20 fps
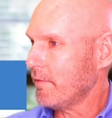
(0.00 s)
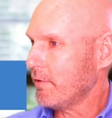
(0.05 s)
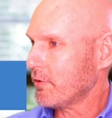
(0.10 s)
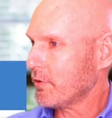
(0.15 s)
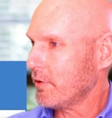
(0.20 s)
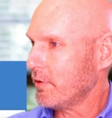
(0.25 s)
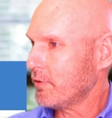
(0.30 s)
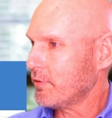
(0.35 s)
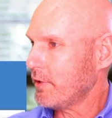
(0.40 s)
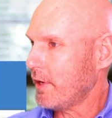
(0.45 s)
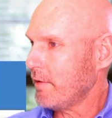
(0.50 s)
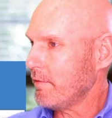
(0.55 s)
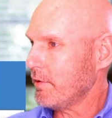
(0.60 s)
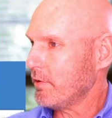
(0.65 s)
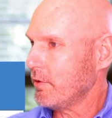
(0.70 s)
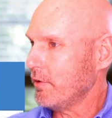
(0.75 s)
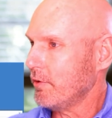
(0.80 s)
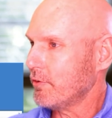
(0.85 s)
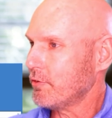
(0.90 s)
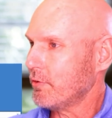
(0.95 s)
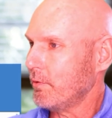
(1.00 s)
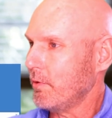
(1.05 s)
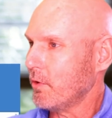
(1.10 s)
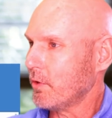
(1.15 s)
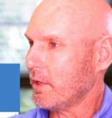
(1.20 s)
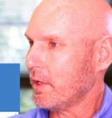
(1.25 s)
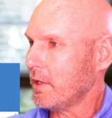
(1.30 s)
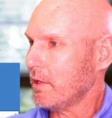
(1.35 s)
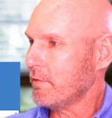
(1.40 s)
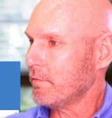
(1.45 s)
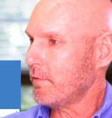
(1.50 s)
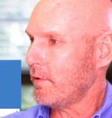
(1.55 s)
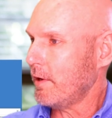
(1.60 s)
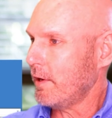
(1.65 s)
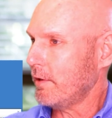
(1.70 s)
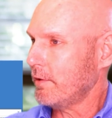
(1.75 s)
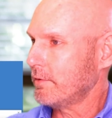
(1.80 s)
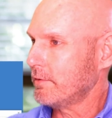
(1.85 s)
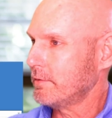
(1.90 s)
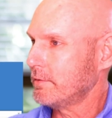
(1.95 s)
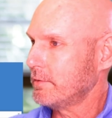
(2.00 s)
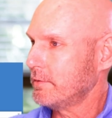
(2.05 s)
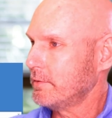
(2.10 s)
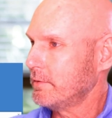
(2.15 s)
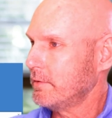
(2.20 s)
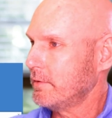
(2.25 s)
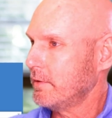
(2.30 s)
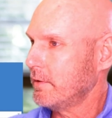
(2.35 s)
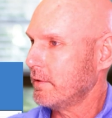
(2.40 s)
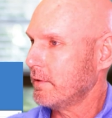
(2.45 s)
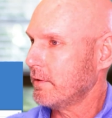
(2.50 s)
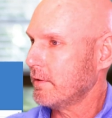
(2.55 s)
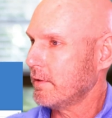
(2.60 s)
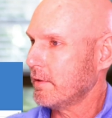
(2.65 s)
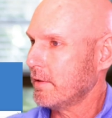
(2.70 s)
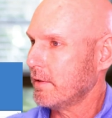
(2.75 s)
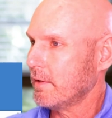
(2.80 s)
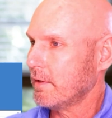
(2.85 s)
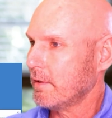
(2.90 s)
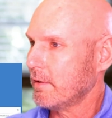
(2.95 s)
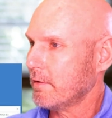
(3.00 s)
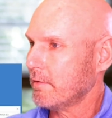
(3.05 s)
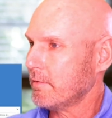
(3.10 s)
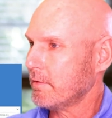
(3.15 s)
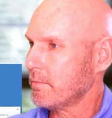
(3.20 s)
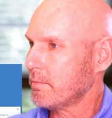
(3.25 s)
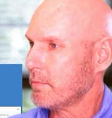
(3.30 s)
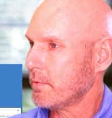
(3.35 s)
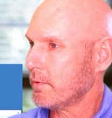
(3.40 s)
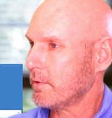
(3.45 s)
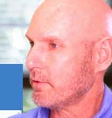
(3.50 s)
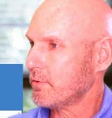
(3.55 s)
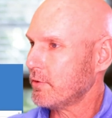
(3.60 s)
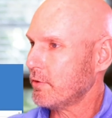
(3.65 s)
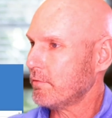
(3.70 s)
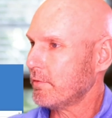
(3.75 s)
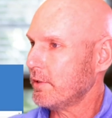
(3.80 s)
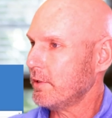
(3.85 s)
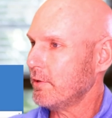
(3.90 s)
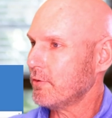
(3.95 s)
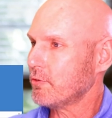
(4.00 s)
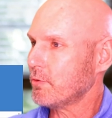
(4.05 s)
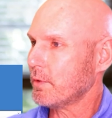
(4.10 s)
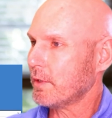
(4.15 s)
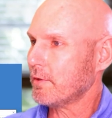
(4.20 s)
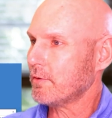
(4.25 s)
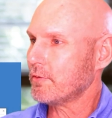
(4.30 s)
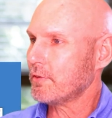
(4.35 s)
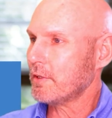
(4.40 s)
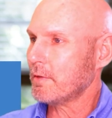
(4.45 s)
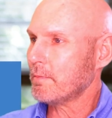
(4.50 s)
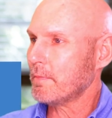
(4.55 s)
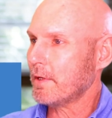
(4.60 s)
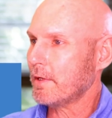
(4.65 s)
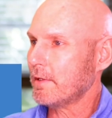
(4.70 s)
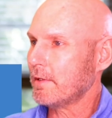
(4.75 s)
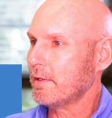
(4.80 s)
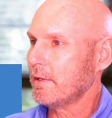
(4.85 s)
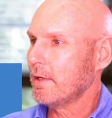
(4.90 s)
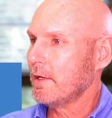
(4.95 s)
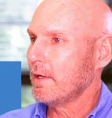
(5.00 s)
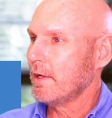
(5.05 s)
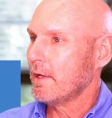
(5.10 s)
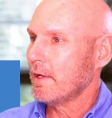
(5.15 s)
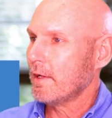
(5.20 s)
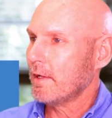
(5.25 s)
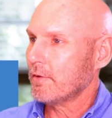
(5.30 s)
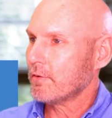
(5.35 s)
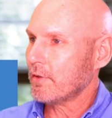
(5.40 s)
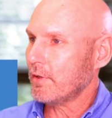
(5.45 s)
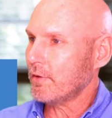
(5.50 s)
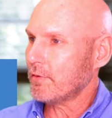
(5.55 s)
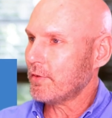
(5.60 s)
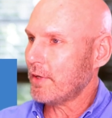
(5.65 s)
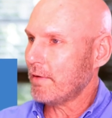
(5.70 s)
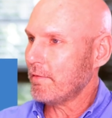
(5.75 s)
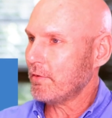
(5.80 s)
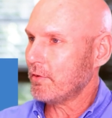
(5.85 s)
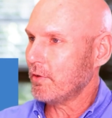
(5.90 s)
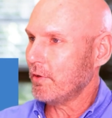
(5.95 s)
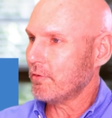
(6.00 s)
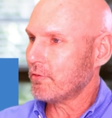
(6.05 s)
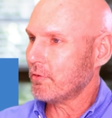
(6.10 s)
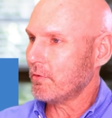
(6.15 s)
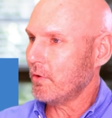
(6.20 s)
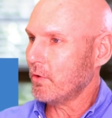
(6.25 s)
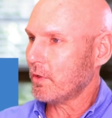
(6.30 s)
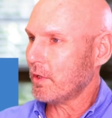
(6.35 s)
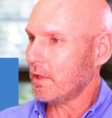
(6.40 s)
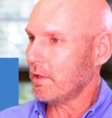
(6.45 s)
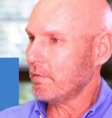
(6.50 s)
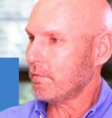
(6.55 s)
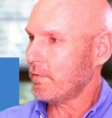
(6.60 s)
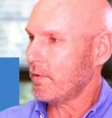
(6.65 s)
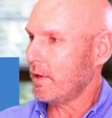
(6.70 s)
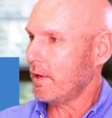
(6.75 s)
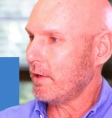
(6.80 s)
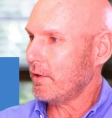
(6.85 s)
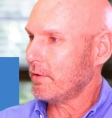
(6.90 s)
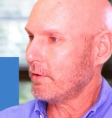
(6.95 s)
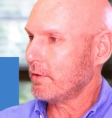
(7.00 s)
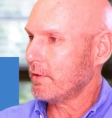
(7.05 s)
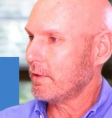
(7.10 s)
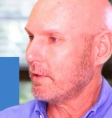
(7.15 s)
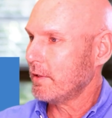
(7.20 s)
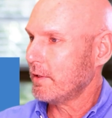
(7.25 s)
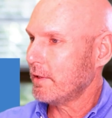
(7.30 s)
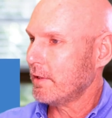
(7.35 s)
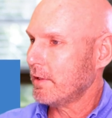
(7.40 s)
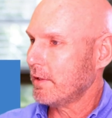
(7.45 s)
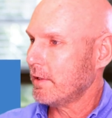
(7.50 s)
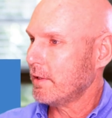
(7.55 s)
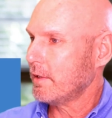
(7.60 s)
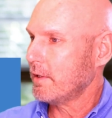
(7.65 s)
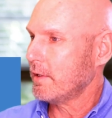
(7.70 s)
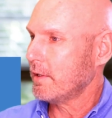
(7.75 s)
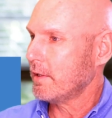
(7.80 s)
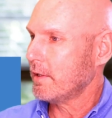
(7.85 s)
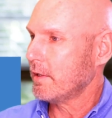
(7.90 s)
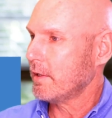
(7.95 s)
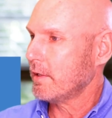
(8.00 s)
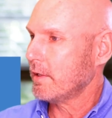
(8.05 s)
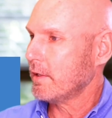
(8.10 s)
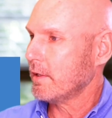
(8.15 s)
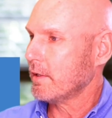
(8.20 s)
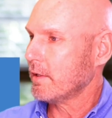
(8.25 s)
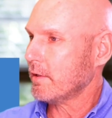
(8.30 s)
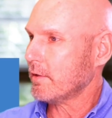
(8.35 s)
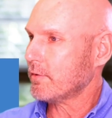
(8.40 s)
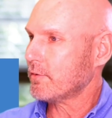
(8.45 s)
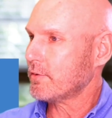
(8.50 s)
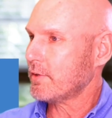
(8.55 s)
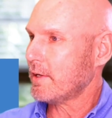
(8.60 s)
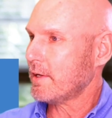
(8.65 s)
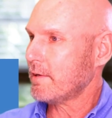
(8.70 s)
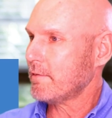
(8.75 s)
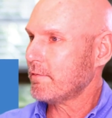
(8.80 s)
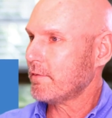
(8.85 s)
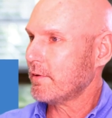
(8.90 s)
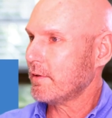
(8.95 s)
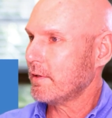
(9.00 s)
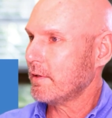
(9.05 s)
It's going to save it to the Soroka E file. Pull this over here so we can see it better. It's going to save it to the Soroka E file. Save.